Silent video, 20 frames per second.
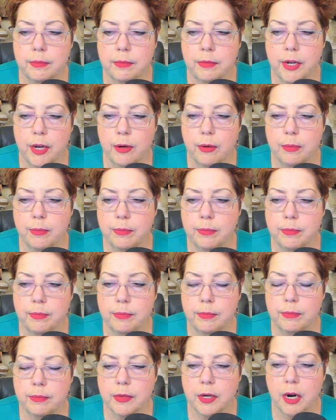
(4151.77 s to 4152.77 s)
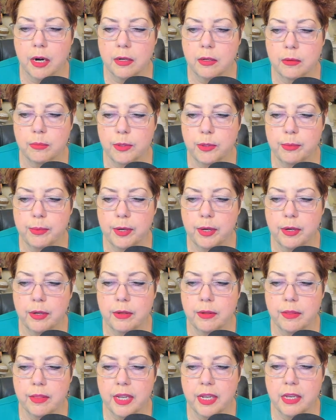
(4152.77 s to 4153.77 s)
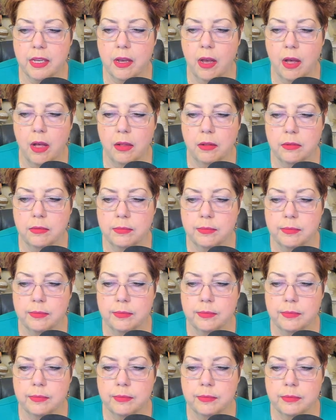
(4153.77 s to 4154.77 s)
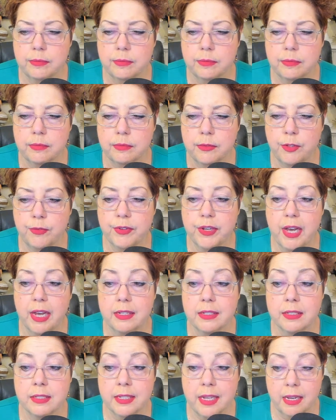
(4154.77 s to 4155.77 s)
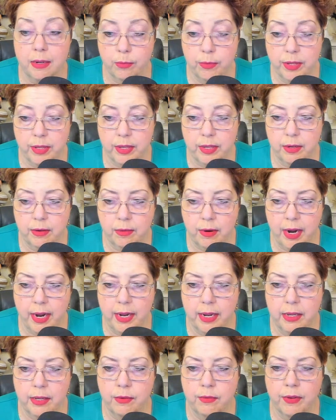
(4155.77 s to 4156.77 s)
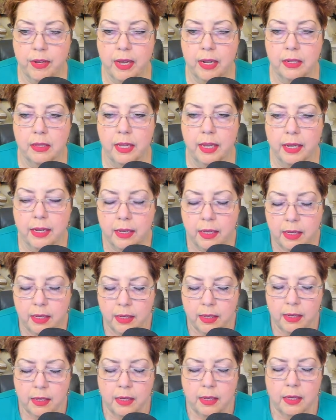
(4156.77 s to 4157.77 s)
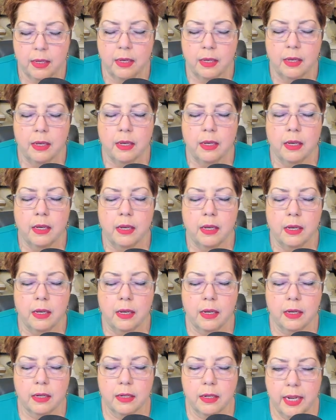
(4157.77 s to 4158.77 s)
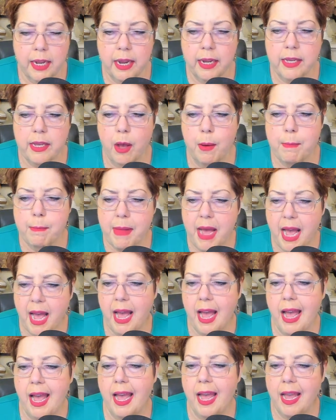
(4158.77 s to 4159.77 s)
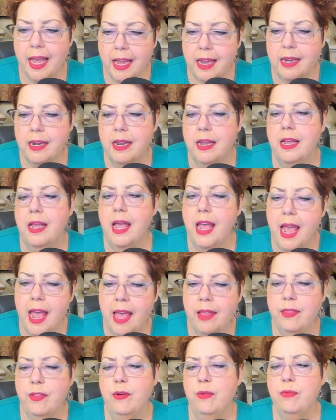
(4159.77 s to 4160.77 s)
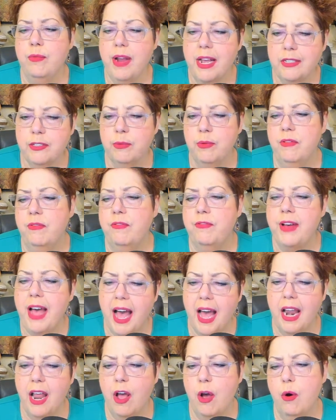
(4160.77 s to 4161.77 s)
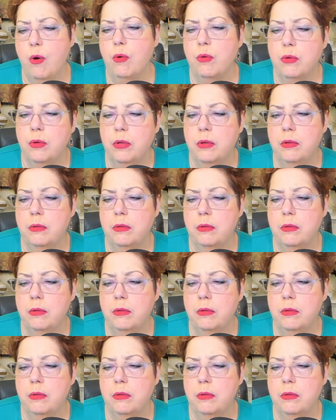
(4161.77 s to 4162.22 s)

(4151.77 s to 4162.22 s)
Nope. Cardinal Bluebird, think, y'all. You've got to set with it, right? You've got to, like, clear your mind and the rest will follow.